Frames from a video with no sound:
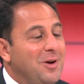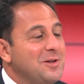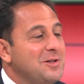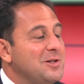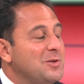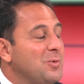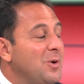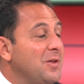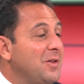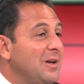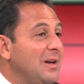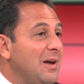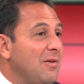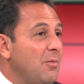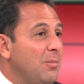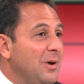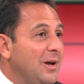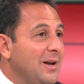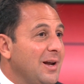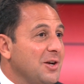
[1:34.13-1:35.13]
because it's one thing to
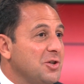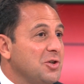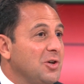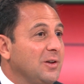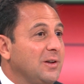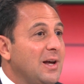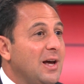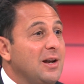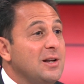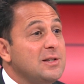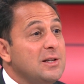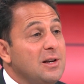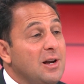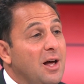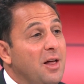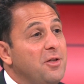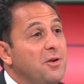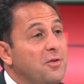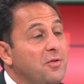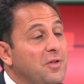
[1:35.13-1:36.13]
have a big national debt. It's
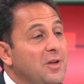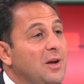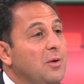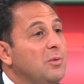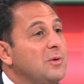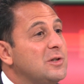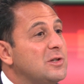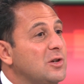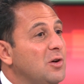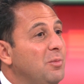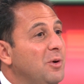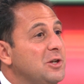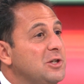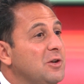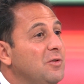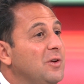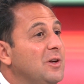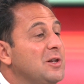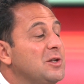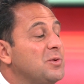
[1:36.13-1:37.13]
another thing when so
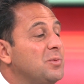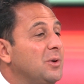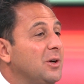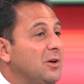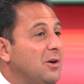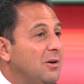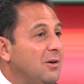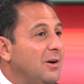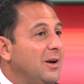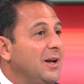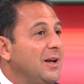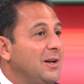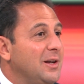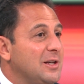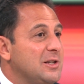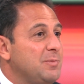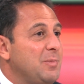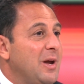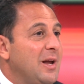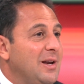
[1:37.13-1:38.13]
much of it is recurring and
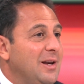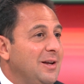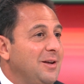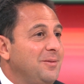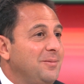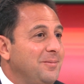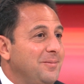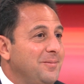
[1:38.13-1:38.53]
expanding.